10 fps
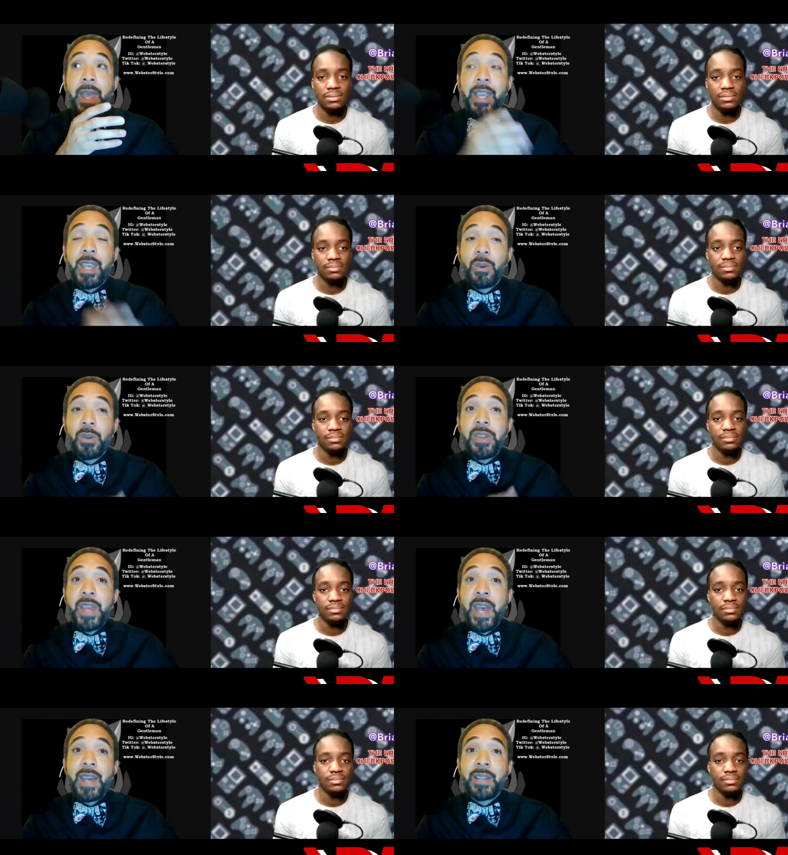Speaker 1: Hearing
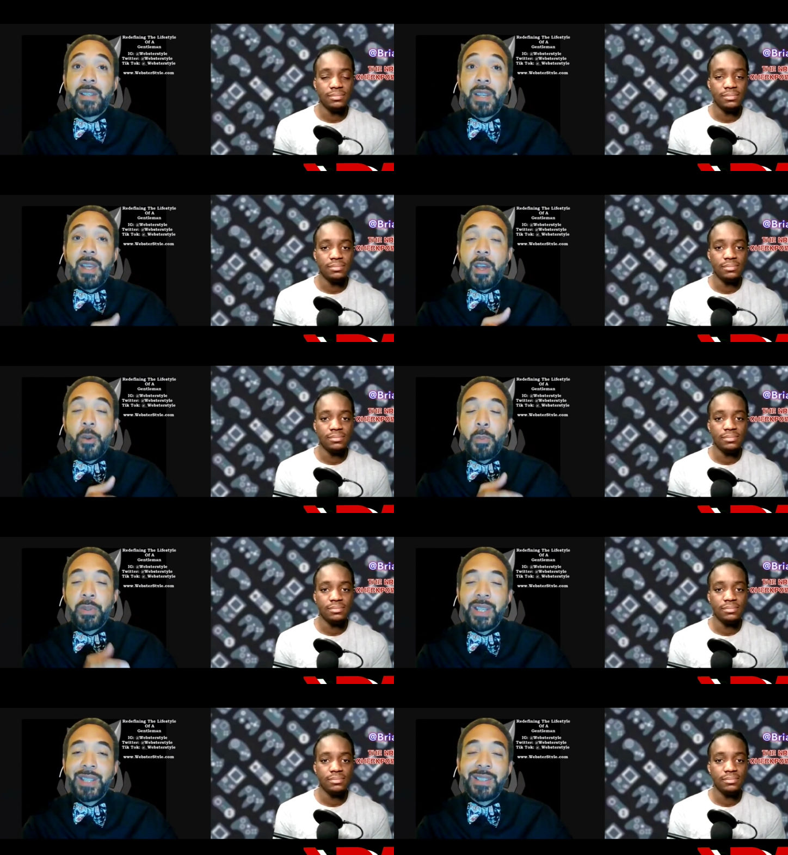that
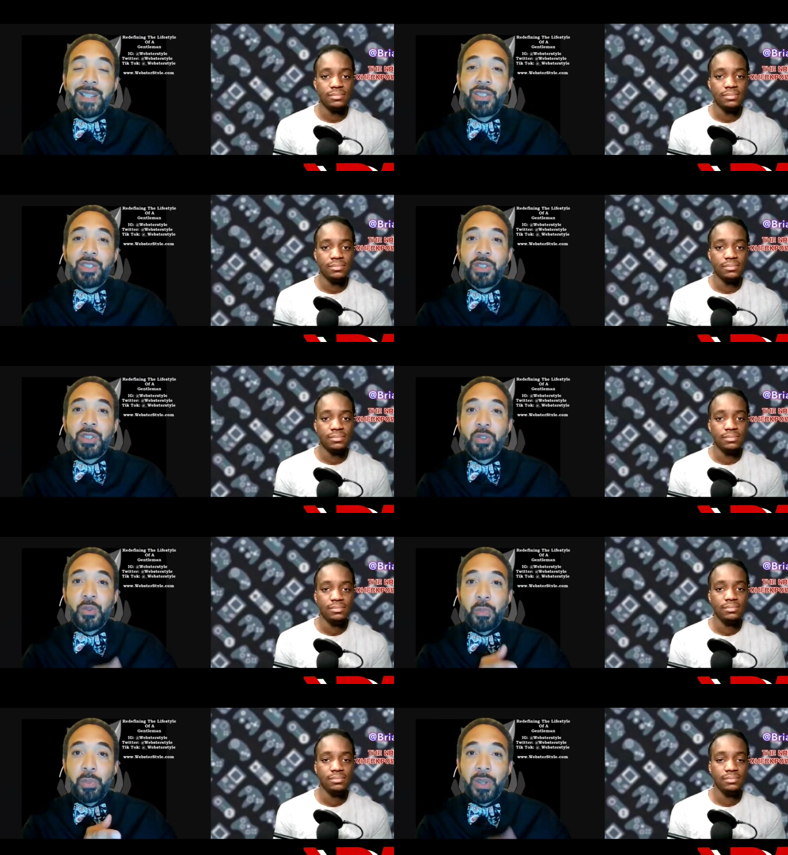PlayStation
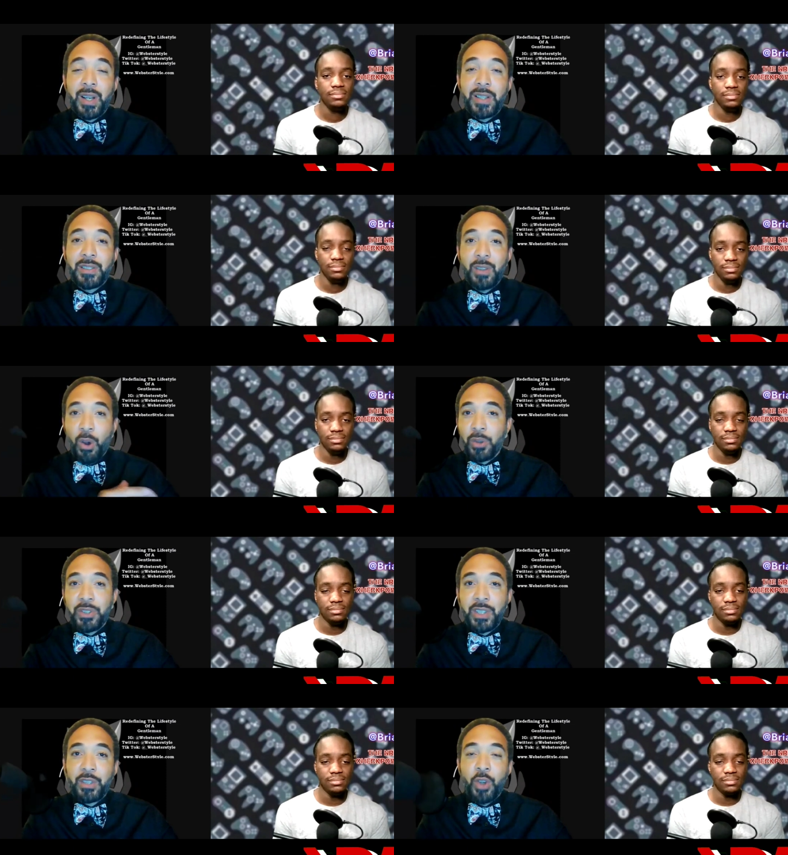Plus all
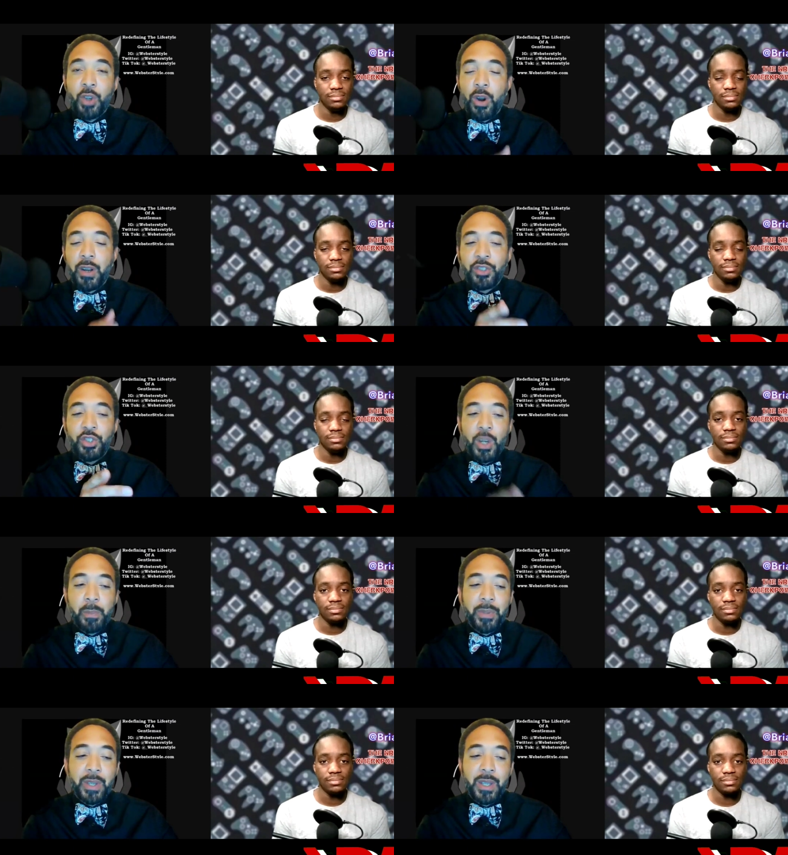tiers are
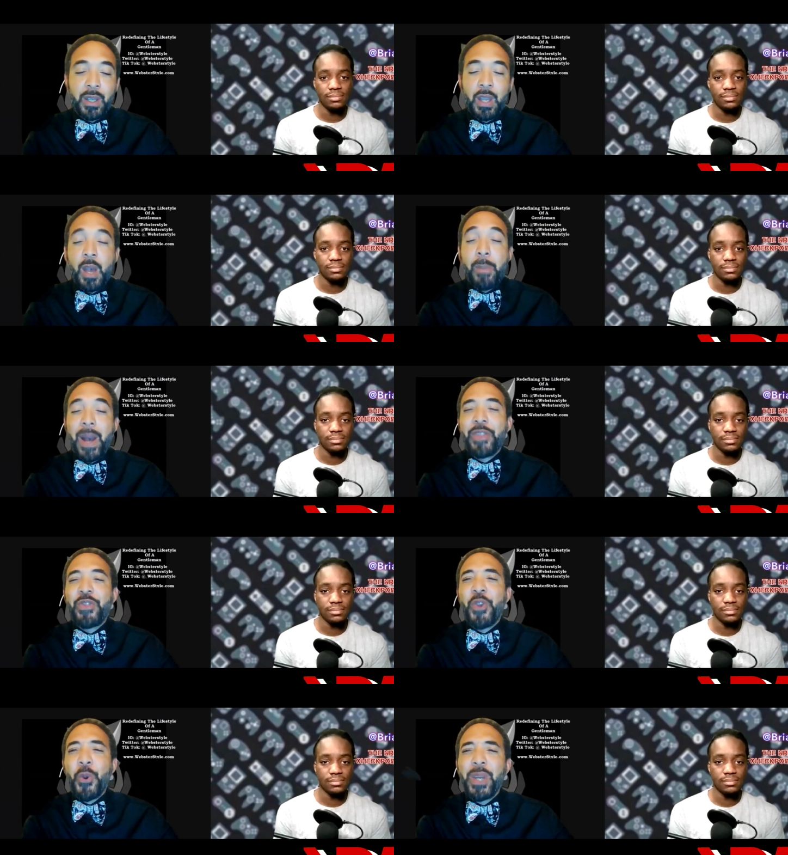jumping by
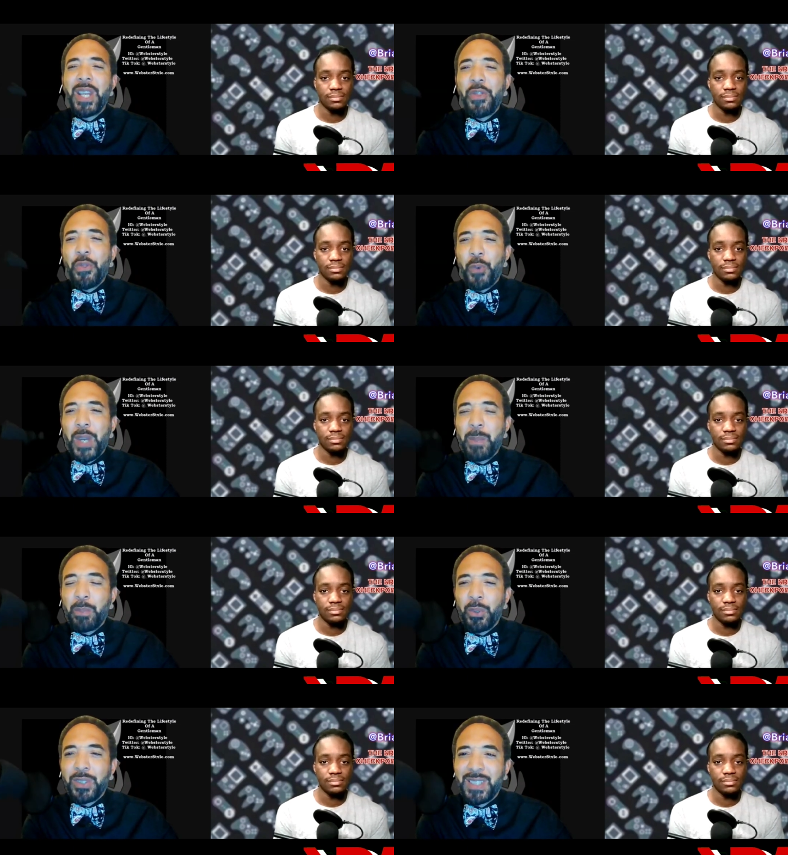
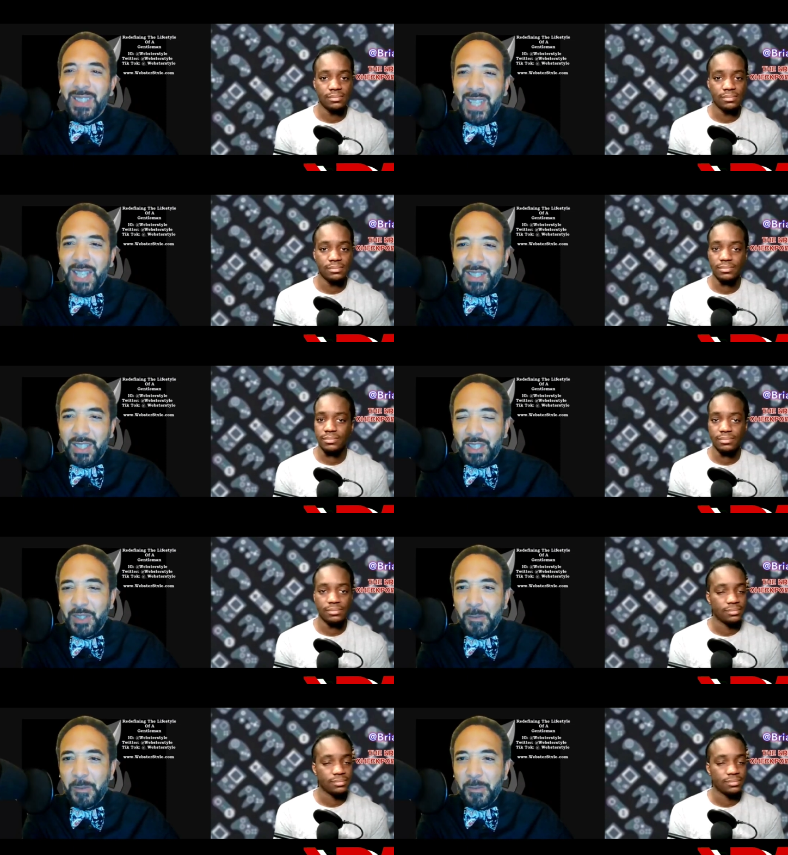33%